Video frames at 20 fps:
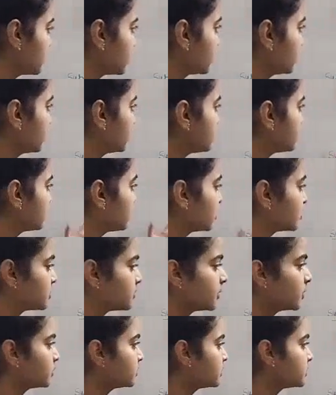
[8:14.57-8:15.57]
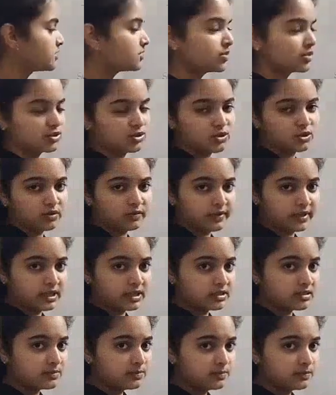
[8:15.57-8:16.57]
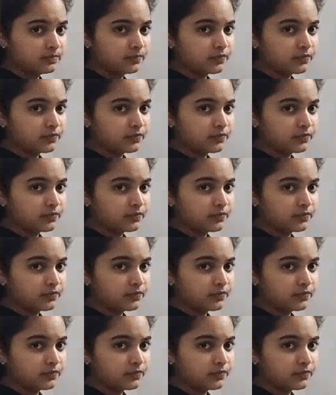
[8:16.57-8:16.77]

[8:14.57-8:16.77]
So this was about the structure of an atom.